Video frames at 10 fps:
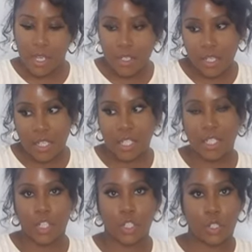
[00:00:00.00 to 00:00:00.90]
So this
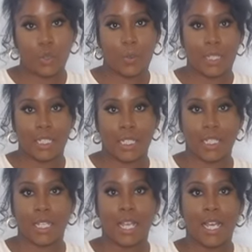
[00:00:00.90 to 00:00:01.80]
is a
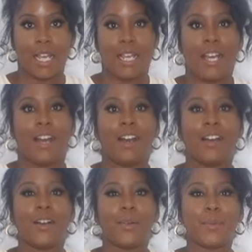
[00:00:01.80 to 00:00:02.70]
two-piece.
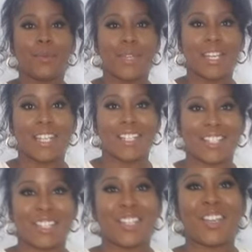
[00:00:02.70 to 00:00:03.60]
It's
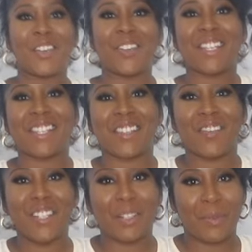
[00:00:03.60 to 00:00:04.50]
cute, it's
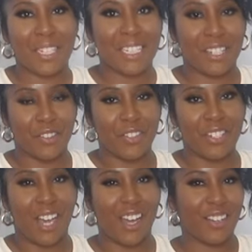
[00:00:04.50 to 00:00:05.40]
something completely different.
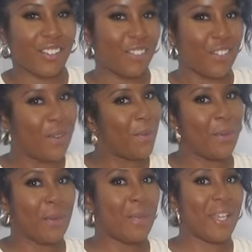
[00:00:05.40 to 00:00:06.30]
I don't even know what
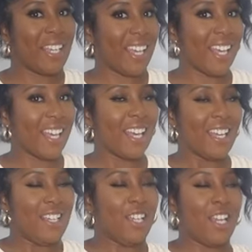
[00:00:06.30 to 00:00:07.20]
made me pick it.
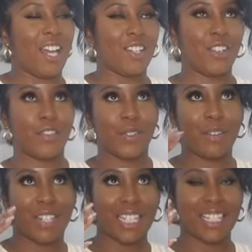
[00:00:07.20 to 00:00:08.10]
I don't know if you
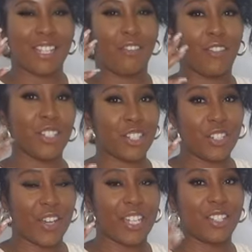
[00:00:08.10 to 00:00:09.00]
ever like see a vision in
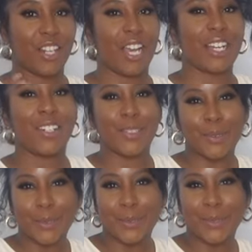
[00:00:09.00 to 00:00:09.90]
your head and you're like,
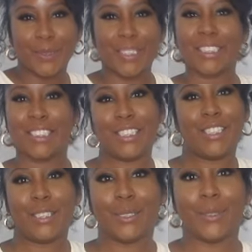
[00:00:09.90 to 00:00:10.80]
oh, it's
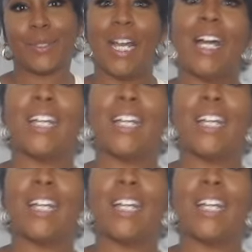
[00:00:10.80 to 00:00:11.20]
cute.